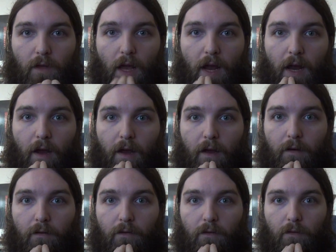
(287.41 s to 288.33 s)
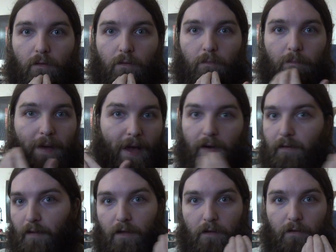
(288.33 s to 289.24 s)
and bad
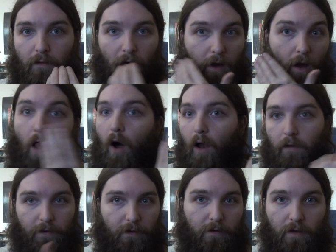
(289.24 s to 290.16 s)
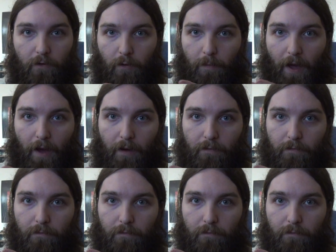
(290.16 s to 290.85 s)
teeth. Like, all of his teeth are bad.